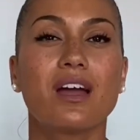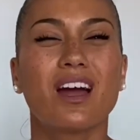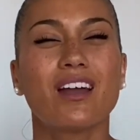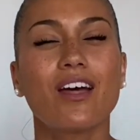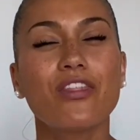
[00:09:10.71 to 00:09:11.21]

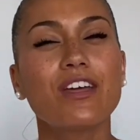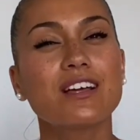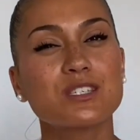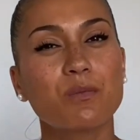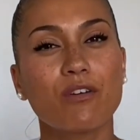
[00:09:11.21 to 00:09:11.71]
And I think
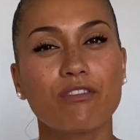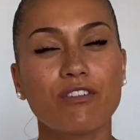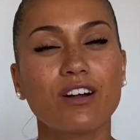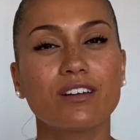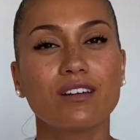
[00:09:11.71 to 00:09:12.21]
it's more
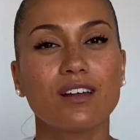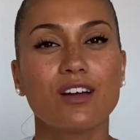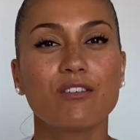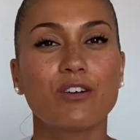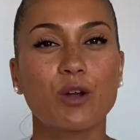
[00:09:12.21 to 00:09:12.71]
fun
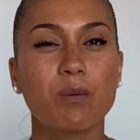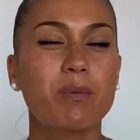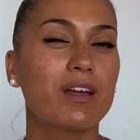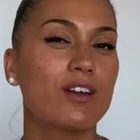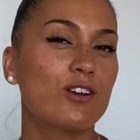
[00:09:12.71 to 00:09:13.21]
for your
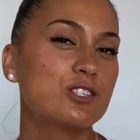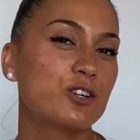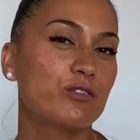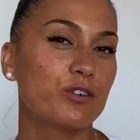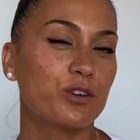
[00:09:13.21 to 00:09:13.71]
baby and
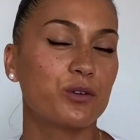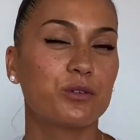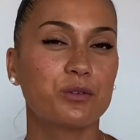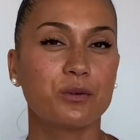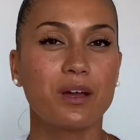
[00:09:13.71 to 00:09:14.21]
also for you
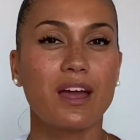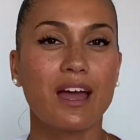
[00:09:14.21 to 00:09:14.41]
to